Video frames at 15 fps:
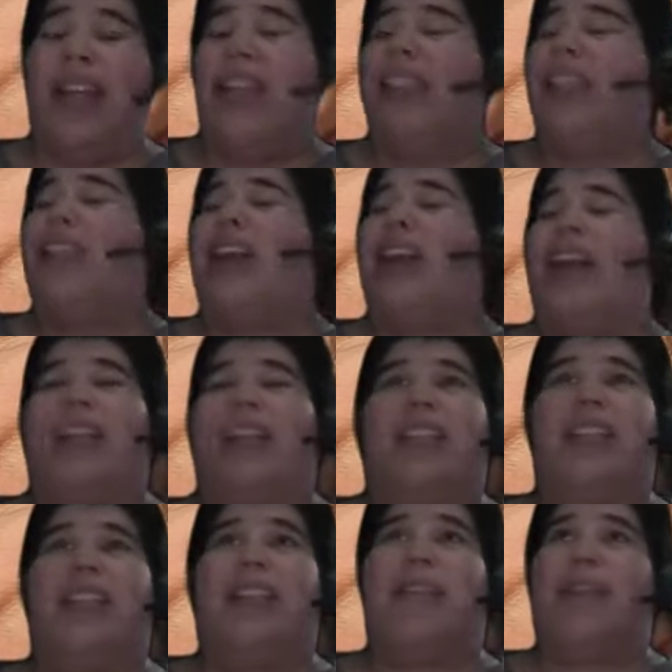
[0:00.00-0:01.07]
It is not
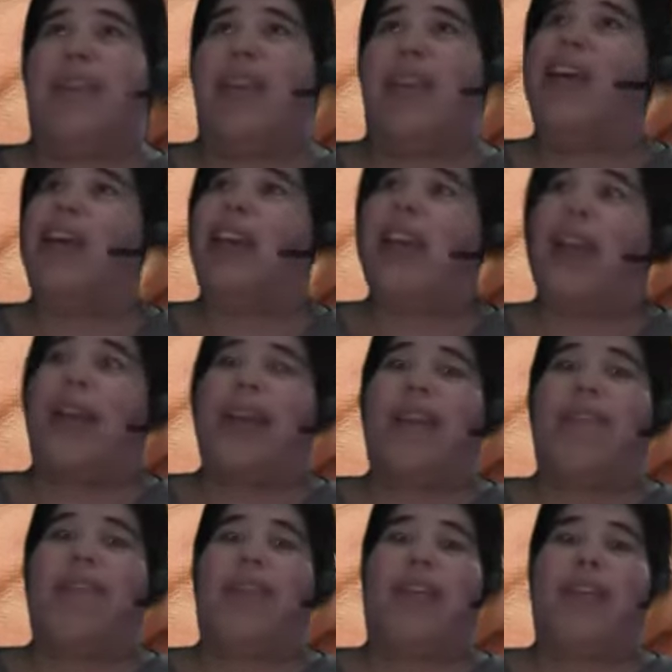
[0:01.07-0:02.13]
easy to be a
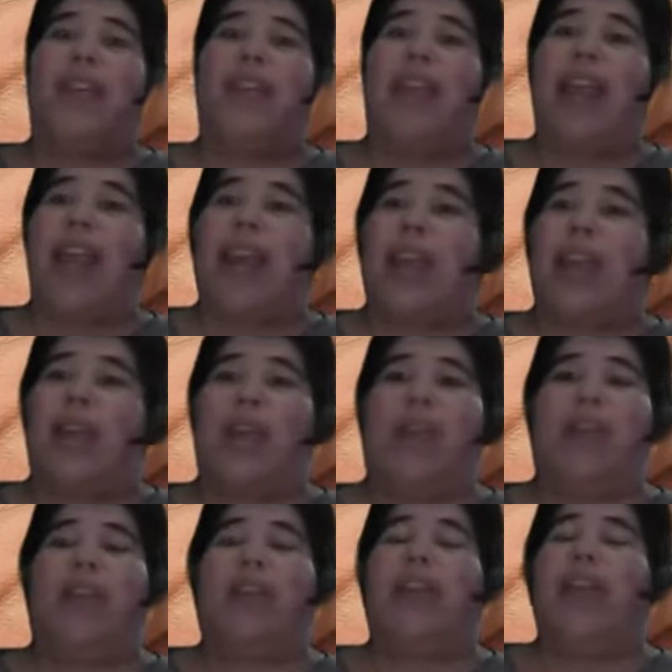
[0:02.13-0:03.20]
caregiver to
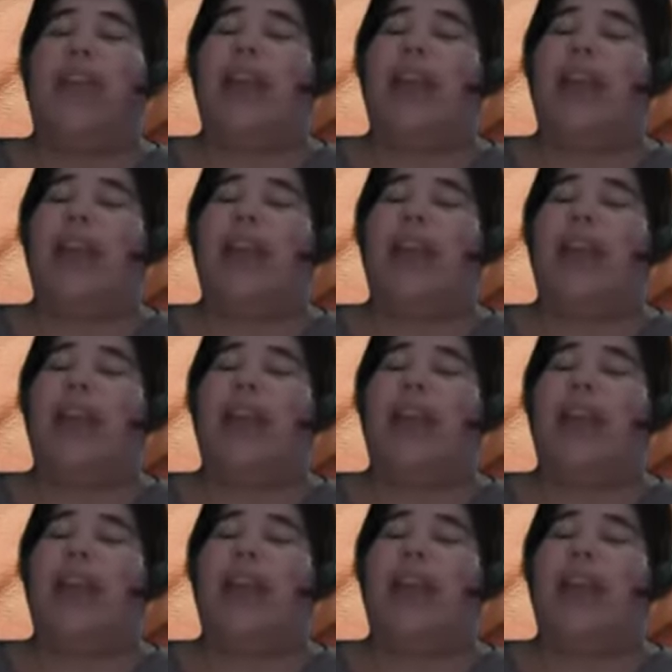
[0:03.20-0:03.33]
anyone in